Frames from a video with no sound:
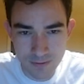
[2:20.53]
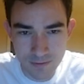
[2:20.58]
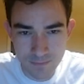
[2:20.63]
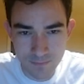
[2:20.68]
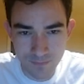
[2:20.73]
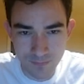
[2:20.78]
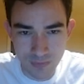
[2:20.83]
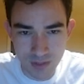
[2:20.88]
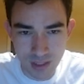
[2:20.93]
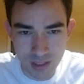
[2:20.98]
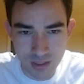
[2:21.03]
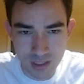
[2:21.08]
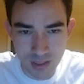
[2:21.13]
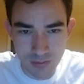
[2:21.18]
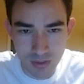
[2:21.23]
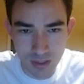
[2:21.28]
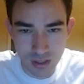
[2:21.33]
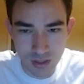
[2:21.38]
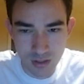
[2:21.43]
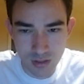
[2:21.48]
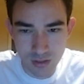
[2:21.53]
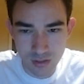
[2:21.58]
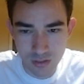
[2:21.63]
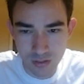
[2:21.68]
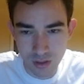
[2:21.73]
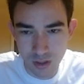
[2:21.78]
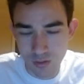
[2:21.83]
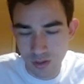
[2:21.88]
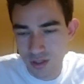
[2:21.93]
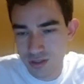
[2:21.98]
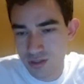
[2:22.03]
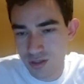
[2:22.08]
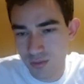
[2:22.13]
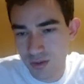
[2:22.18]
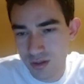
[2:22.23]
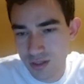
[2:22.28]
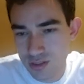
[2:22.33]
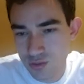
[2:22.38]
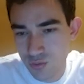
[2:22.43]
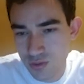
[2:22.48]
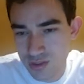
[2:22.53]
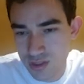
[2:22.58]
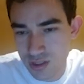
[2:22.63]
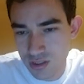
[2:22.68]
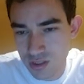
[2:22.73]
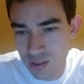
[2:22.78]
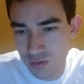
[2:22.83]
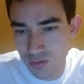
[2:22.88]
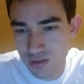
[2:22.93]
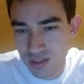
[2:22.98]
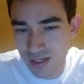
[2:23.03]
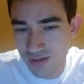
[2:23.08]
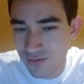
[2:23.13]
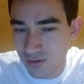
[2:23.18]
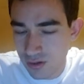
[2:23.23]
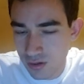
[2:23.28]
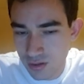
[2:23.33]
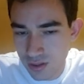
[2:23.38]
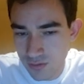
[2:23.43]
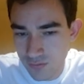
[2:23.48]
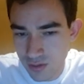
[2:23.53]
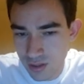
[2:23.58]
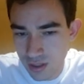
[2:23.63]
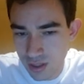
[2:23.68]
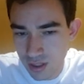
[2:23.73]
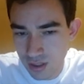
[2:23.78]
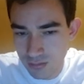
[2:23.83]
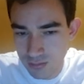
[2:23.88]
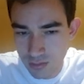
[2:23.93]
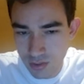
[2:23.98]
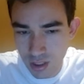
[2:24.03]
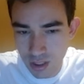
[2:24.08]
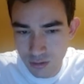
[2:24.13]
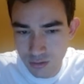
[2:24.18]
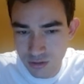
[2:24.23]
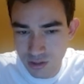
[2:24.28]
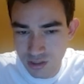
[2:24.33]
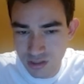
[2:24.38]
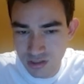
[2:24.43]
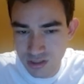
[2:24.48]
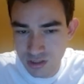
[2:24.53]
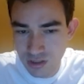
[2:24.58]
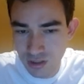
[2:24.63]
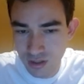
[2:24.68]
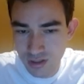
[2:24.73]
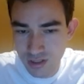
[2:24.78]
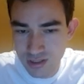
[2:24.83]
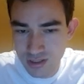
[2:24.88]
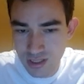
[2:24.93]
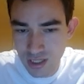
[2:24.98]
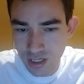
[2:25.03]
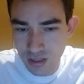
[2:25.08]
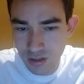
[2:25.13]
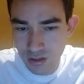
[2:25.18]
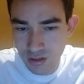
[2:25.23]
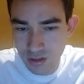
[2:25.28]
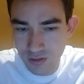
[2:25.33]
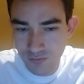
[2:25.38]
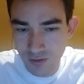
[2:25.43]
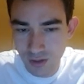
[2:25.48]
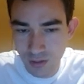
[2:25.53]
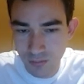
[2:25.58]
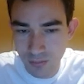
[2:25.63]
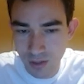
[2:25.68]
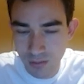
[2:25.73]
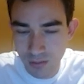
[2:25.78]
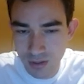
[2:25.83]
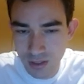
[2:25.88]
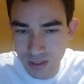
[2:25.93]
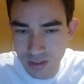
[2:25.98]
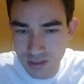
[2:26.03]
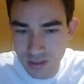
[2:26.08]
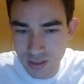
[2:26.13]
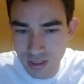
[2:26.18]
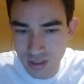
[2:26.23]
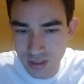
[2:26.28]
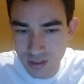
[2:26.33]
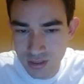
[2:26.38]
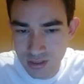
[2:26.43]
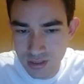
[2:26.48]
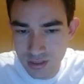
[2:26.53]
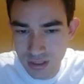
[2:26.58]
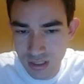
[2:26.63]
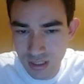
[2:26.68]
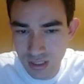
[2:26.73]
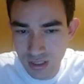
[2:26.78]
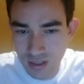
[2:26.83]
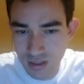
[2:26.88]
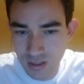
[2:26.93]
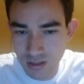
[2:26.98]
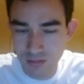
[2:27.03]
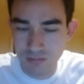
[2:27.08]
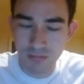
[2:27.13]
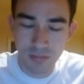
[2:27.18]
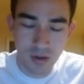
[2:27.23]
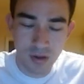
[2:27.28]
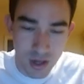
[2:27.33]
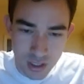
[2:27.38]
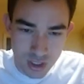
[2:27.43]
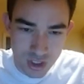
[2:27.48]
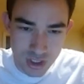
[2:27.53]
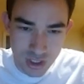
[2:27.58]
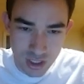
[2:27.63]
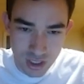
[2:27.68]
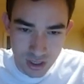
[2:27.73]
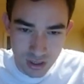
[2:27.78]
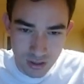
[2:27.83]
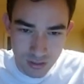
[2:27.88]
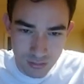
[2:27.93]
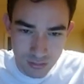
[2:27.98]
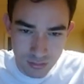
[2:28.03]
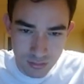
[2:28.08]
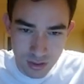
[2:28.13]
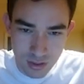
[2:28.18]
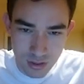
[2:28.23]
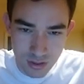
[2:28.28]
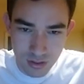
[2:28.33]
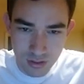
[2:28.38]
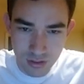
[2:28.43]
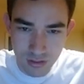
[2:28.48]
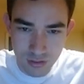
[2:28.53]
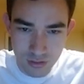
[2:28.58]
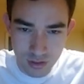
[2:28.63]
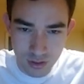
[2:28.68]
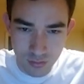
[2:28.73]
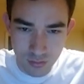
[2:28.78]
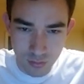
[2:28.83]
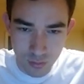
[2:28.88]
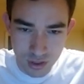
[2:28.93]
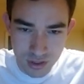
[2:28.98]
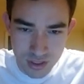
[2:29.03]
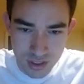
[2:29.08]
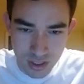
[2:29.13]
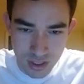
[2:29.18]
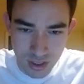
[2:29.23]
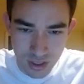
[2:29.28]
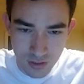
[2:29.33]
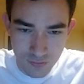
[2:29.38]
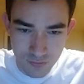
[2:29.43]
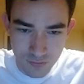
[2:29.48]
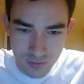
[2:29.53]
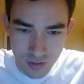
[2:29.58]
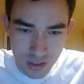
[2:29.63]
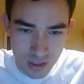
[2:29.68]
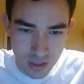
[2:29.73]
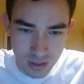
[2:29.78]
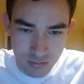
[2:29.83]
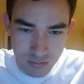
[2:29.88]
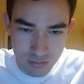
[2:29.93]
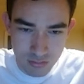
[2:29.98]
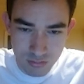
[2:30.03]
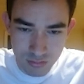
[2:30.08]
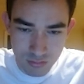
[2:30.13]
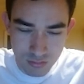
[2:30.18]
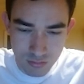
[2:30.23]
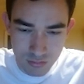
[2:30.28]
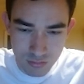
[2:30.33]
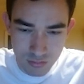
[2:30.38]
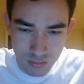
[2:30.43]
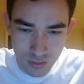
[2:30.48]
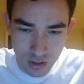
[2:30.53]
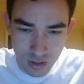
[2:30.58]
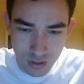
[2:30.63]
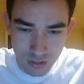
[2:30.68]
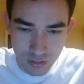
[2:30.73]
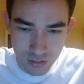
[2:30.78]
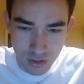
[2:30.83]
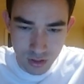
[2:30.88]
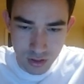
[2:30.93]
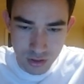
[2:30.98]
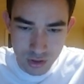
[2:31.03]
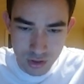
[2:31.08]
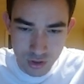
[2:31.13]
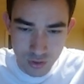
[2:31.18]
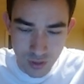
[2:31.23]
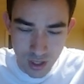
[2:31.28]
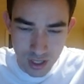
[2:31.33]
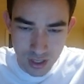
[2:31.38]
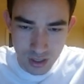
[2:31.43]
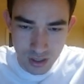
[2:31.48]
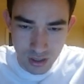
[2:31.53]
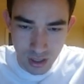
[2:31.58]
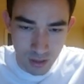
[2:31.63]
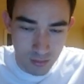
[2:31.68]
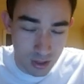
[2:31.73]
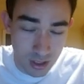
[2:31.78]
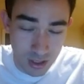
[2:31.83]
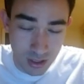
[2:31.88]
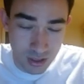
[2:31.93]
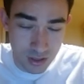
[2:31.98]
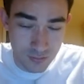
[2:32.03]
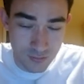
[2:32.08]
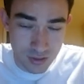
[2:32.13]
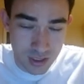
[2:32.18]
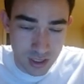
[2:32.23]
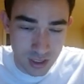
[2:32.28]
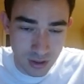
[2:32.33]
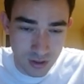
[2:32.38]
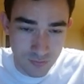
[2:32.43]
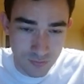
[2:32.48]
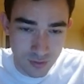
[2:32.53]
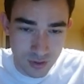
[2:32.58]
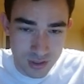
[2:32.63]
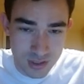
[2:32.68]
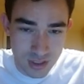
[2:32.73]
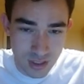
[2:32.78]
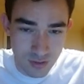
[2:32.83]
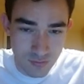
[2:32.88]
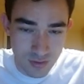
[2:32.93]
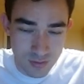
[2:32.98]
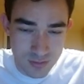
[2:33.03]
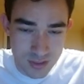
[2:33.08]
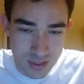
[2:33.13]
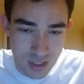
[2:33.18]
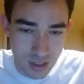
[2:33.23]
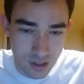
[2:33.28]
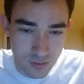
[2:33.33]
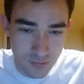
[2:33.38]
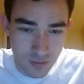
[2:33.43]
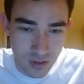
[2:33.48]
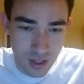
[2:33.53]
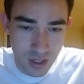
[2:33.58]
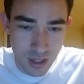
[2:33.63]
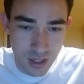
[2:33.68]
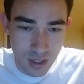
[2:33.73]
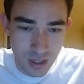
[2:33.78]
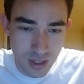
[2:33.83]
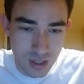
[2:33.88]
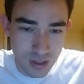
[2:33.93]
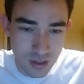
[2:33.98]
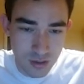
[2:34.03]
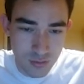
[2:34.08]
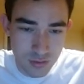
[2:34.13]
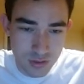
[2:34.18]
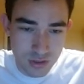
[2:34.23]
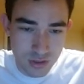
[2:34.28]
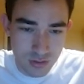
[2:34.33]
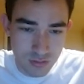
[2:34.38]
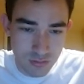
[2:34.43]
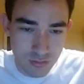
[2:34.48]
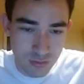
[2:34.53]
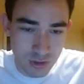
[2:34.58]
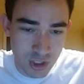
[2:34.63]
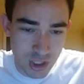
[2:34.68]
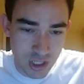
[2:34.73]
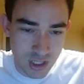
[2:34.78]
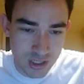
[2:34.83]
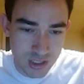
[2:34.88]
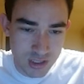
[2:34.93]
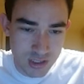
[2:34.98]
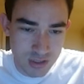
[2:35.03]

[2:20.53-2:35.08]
And I take back. Okay, so I mean, this wasn't too difficult of a game. I just took the center, developed my pieces, punished him, took more stuff, and then, you know, traded. I mean, he didn't even take the free stuff himself. It was just,